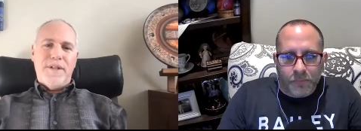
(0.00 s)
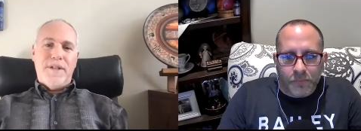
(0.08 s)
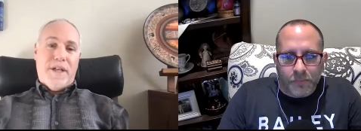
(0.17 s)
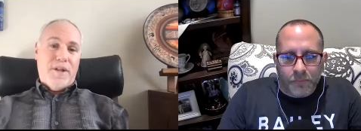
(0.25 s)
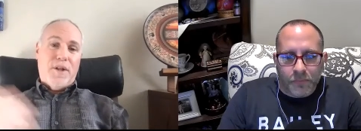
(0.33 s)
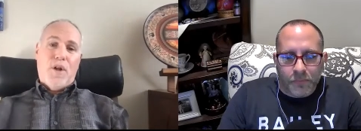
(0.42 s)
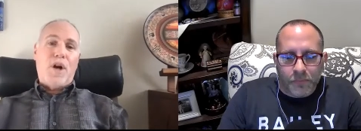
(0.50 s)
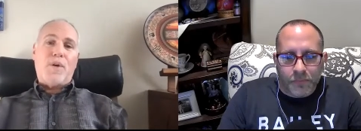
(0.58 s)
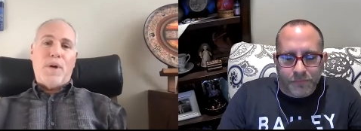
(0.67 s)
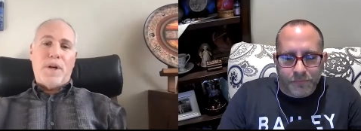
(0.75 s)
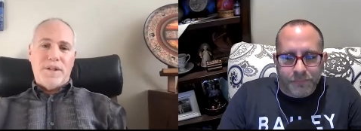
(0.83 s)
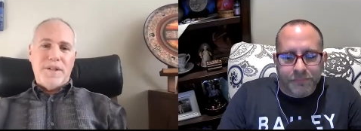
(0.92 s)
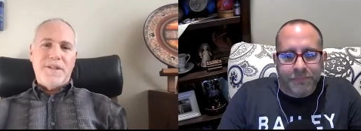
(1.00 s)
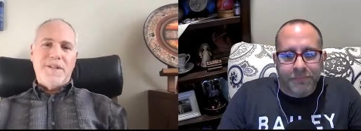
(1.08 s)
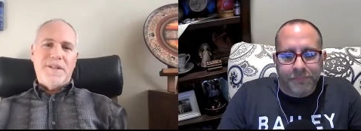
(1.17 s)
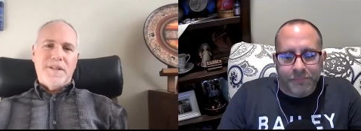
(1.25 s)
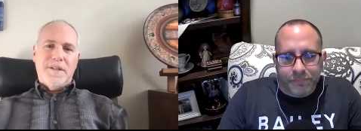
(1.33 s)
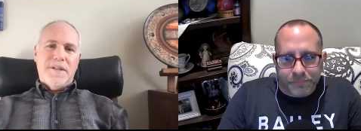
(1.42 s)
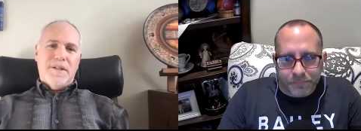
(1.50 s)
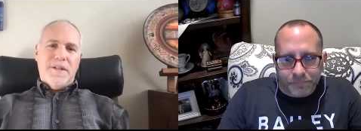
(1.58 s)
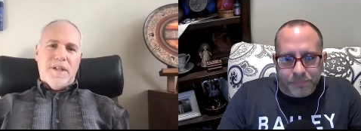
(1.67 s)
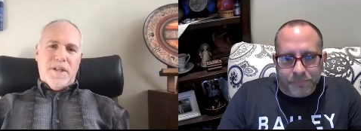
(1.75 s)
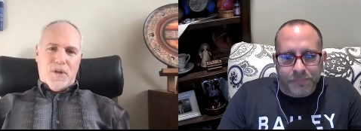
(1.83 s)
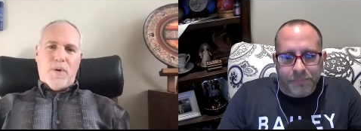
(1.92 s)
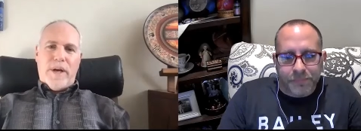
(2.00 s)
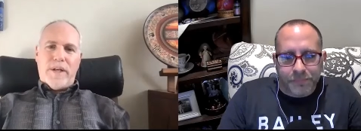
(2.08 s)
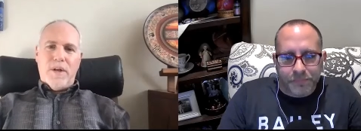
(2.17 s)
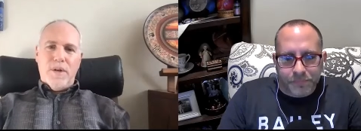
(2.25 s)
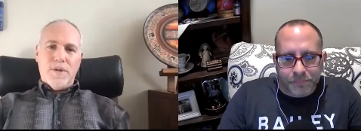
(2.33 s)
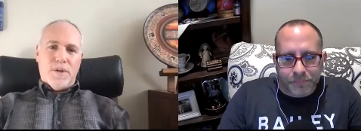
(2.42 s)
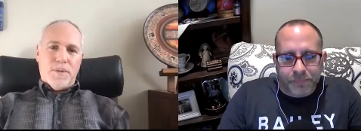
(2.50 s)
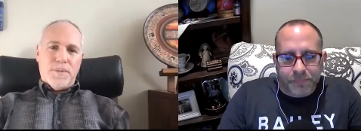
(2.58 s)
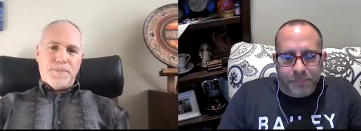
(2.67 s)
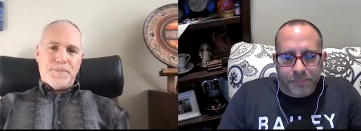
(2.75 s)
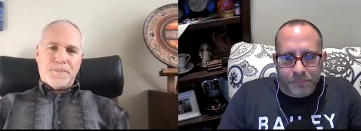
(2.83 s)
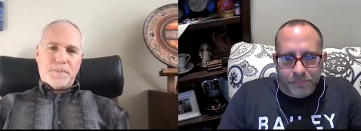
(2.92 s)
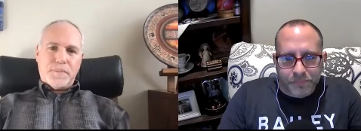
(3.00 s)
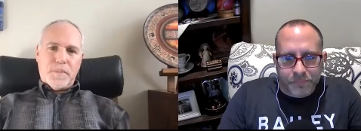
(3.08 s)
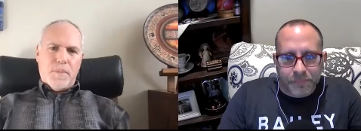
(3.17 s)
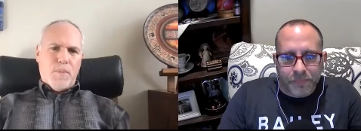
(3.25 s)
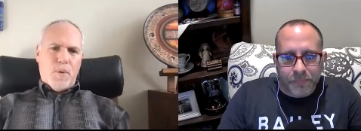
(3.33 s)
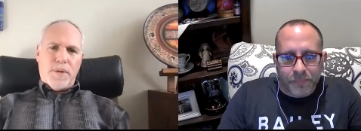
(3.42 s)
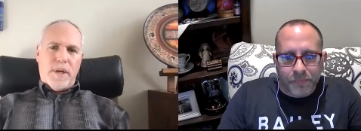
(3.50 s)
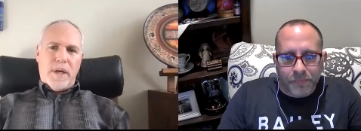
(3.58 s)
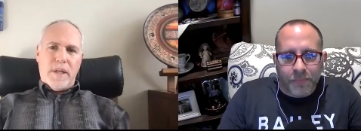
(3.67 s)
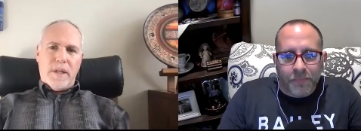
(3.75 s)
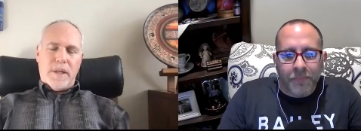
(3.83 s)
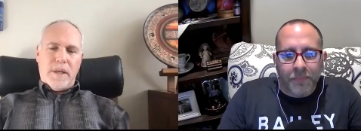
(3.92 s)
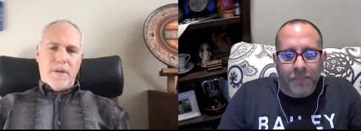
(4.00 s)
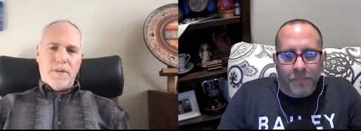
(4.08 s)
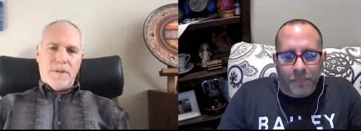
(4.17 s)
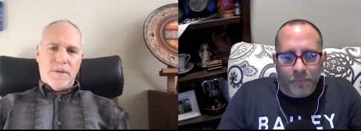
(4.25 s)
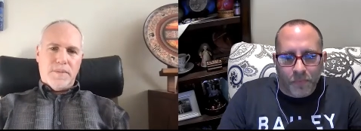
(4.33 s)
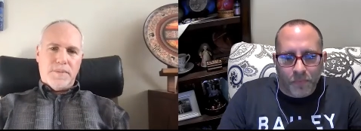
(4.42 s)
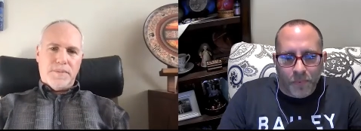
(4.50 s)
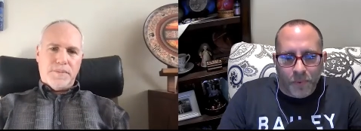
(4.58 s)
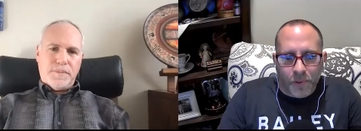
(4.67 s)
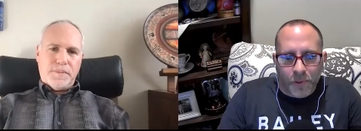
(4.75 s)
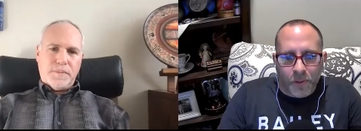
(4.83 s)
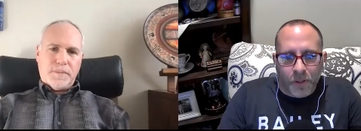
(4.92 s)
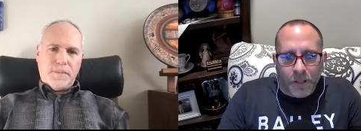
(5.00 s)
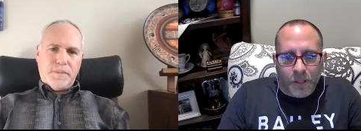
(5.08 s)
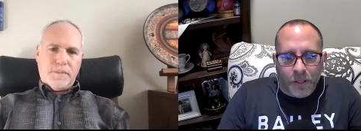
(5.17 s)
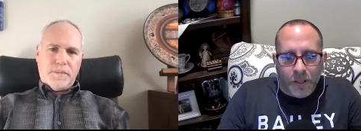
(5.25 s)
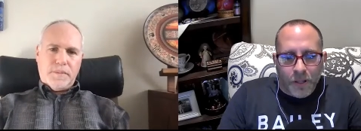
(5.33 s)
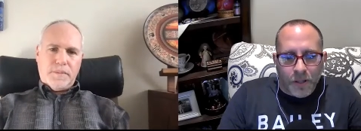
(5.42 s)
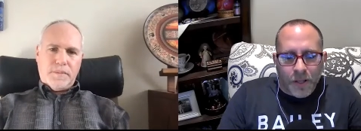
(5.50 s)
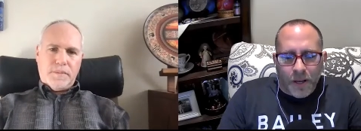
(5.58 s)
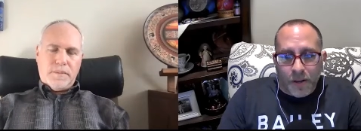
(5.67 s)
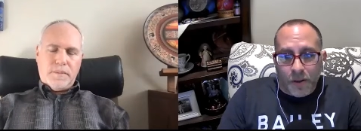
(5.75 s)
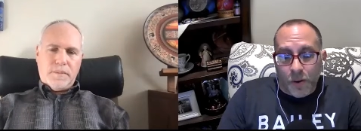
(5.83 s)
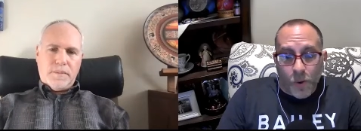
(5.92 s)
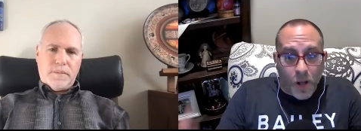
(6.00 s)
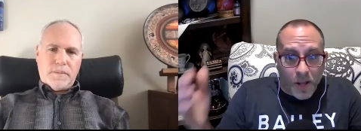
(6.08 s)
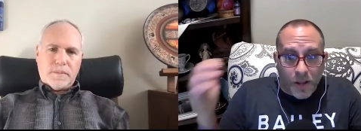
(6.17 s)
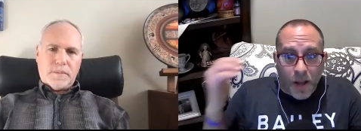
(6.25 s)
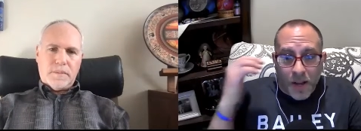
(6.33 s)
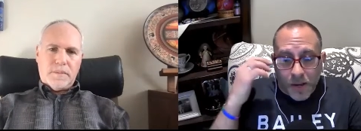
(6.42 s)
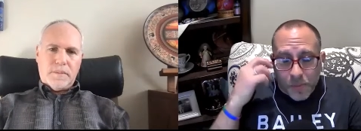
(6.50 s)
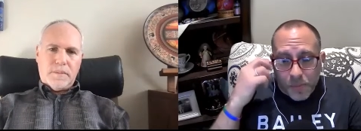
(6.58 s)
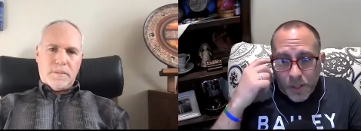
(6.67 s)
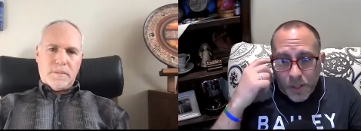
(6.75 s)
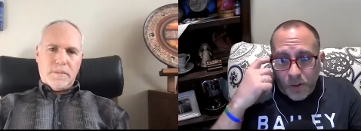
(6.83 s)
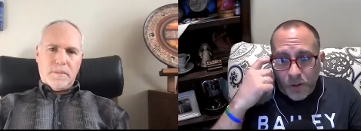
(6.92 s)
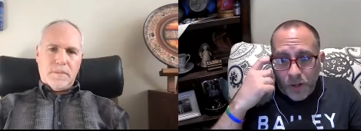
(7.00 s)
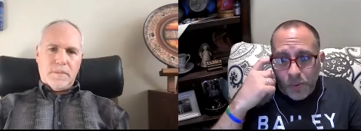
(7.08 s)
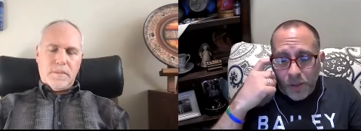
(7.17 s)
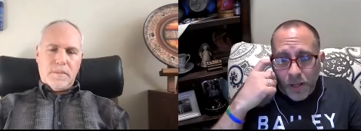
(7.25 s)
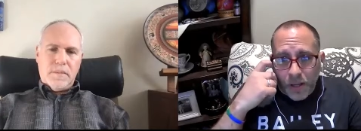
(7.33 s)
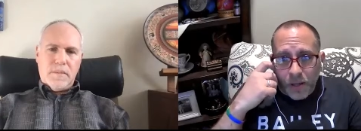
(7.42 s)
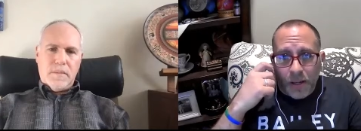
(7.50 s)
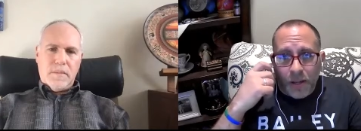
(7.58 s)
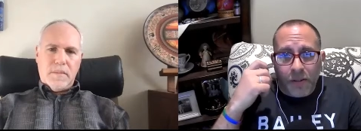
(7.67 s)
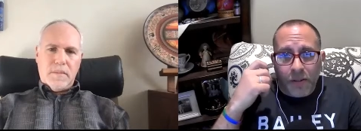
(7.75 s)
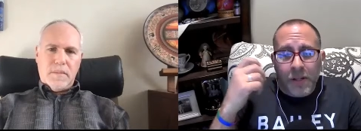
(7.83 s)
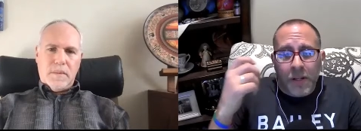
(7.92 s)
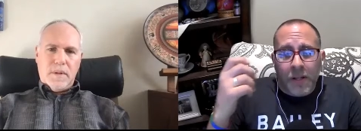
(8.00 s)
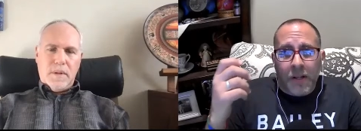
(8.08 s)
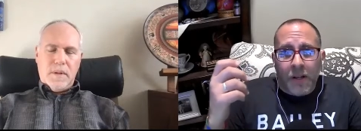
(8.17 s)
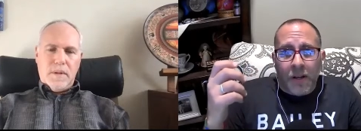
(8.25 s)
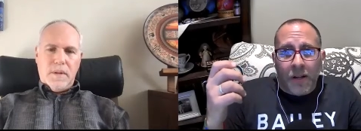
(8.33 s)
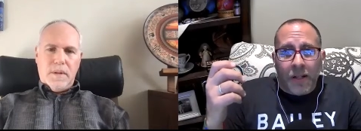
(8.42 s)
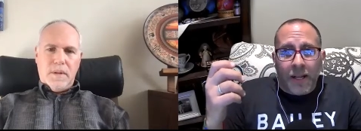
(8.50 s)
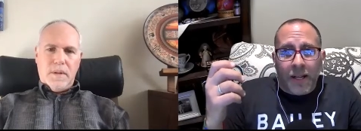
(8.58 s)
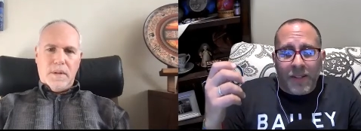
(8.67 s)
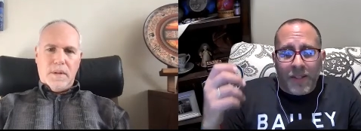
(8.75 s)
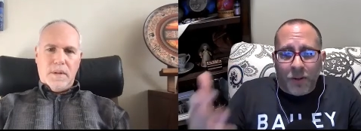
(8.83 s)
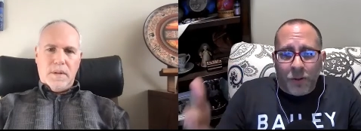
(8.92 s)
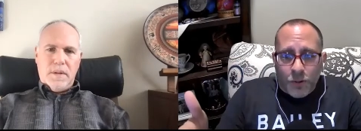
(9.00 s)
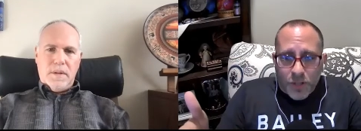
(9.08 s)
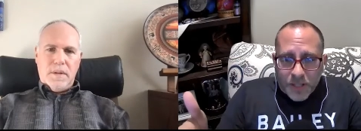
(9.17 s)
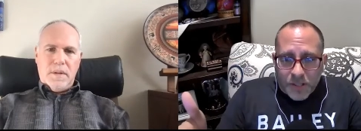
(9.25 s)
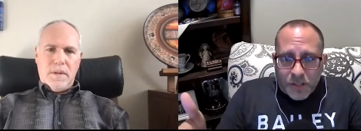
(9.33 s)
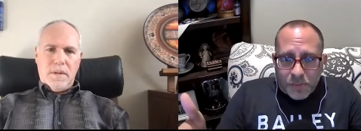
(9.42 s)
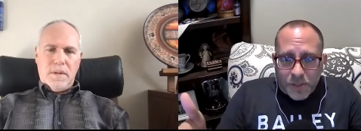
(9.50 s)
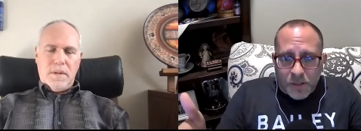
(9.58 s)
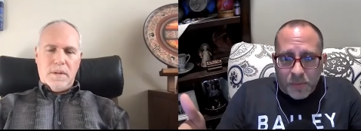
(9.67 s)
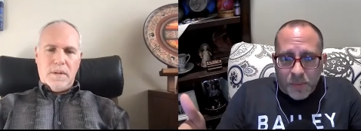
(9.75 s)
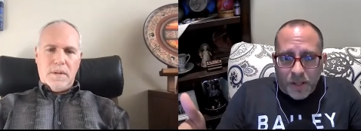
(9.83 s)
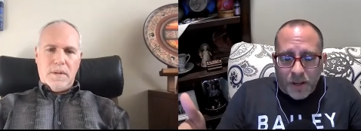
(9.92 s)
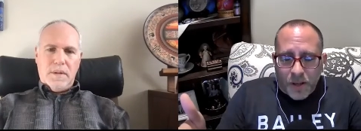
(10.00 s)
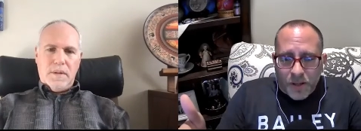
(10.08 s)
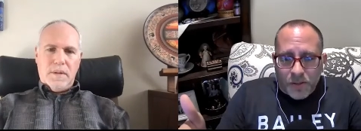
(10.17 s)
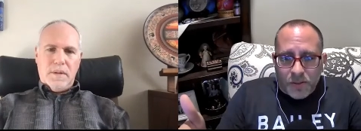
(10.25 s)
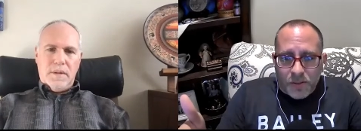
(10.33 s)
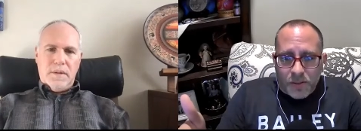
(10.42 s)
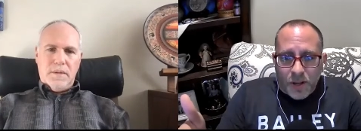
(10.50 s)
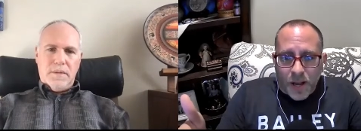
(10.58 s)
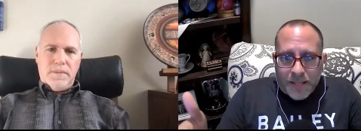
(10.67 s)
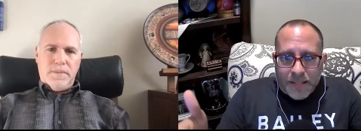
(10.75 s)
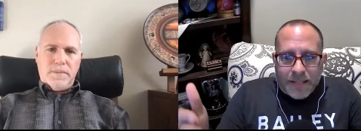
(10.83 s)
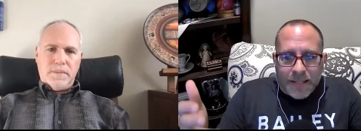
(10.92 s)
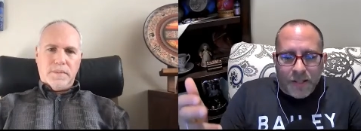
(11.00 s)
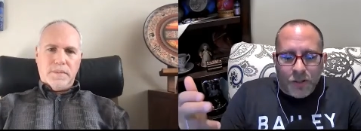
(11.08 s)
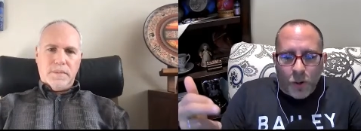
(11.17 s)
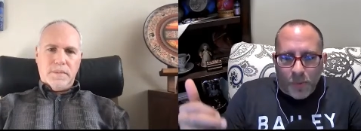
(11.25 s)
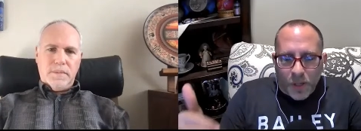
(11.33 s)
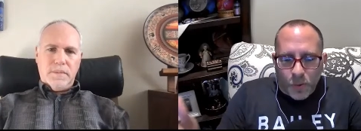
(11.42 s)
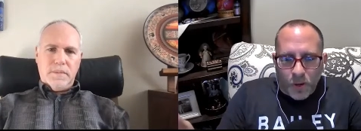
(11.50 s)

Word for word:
Speaker 1: in the long run is a great culture more than anything else.
Speaker 2: Yeah. Oh, I, I completely agree with that. And it's interesting to me because I see so many